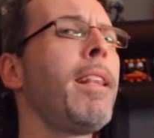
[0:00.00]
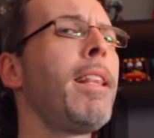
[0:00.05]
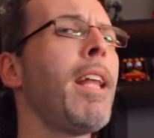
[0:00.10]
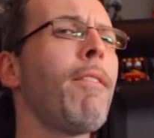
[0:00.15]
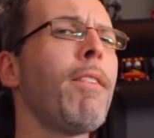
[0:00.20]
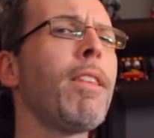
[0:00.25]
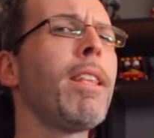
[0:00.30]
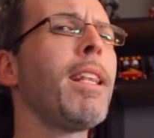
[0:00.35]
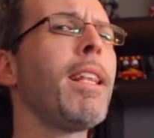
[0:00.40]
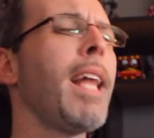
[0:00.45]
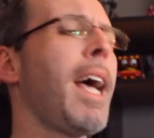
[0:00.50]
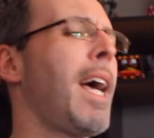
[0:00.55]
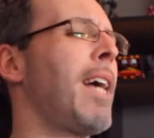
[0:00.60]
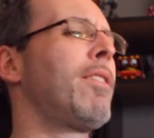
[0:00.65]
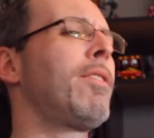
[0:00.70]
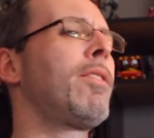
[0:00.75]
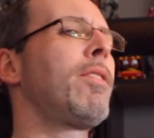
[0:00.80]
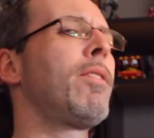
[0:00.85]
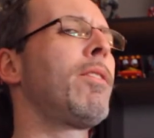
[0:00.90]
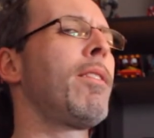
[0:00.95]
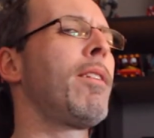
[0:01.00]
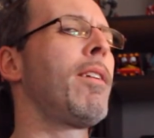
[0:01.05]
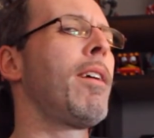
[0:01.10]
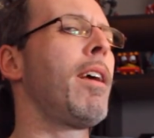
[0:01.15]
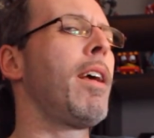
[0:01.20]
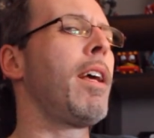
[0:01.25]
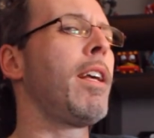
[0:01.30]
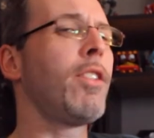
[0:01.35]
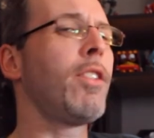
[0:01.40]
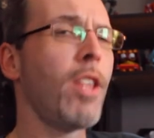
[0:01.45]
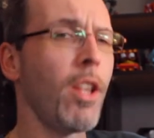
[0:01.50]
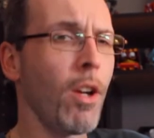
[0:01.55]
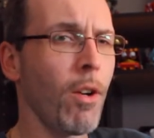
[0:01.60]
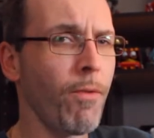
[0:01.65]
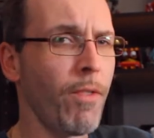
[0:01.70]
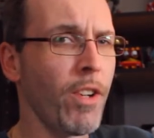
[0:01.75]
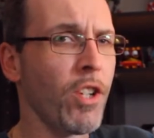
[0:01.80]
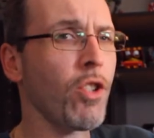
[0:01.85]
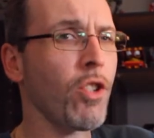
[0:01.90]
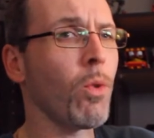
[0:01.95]
Nevertheless, is the
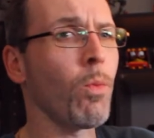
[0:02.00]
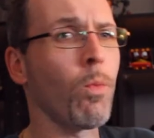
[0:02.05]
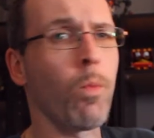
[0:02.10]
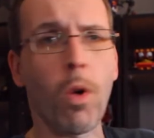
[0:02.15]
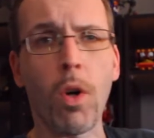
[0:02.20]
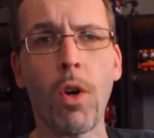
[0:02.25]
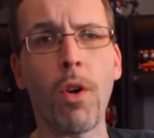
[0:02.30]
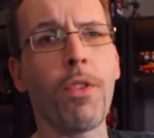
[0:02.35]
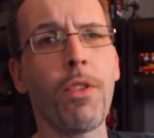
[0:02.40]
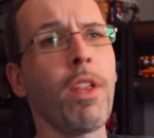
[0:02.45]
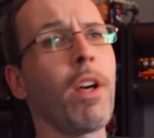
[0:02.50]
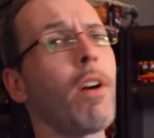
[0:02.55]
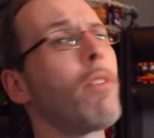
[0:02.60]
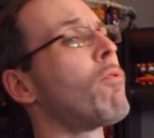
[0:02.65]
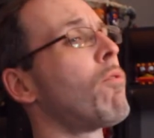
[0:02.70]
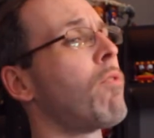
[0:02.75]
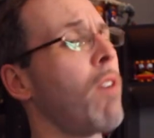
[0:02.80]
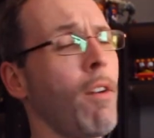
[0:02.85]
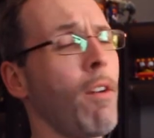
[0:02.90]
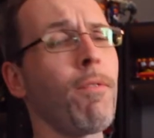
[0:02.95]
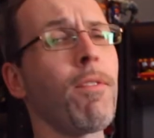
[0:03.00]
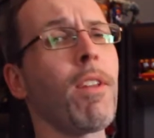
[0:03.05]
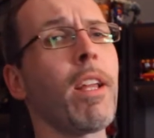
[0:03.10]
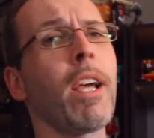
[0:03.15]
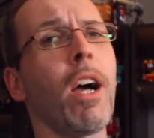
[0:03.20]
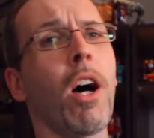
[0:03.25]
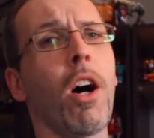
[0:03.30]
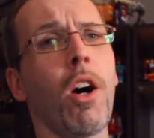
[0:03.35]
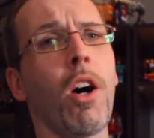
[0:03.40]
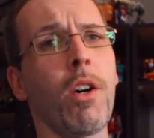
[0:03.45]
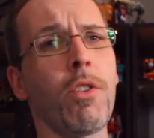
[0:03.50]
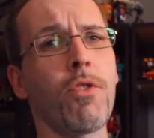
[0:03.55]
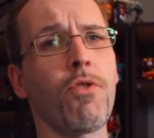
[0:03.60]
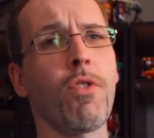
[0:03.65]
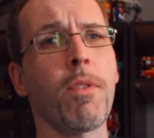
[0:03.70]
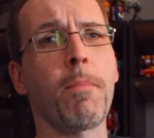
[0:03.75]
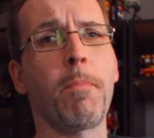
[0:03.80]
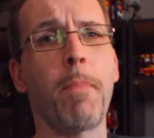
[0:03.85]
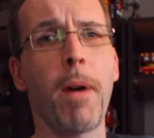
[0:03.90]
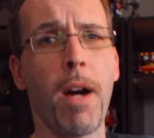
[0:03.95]
official worth roughly a
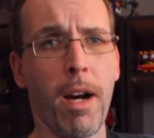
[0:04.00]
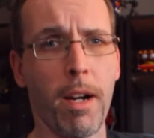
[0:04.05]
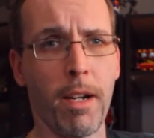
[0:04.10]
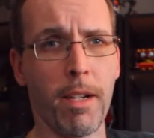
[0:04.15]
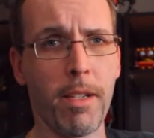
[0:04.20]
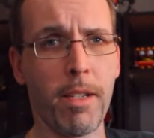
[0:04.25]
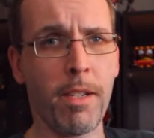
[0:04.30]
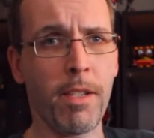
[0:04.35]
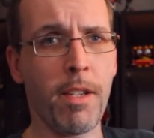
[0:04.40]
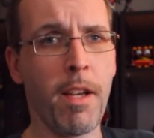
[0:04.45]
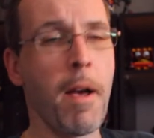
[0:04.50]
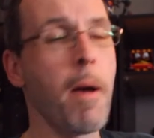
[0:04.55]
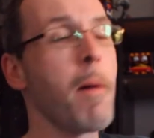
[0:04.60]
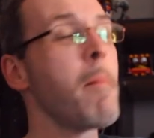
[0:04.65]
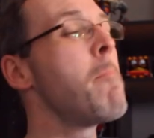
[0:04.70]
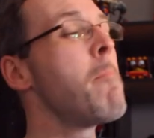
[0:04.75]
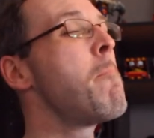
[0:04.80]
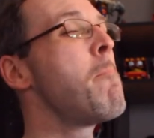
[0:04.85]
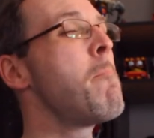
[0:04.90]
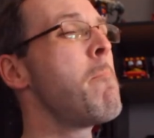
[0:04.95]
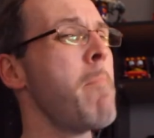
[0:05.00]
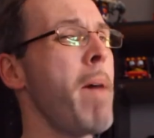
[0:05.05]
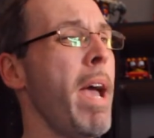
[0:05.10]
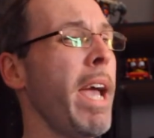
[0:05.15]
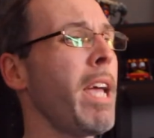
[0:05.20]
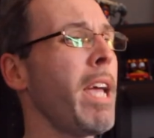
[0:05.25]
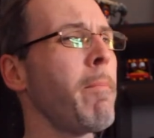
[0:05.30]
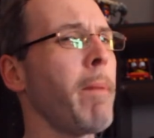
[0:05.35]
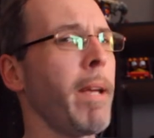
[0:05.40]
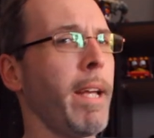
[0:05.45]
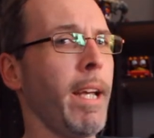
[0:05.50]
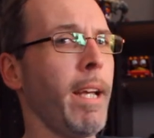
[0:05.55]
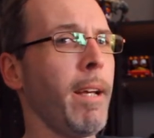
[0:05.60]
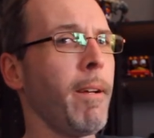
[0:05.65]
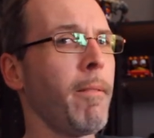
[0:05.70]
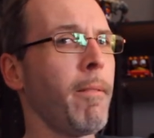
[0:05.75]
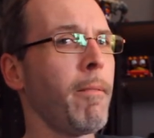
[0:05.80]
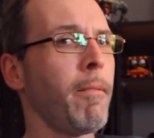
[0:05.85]
hundred bucks? Maybe.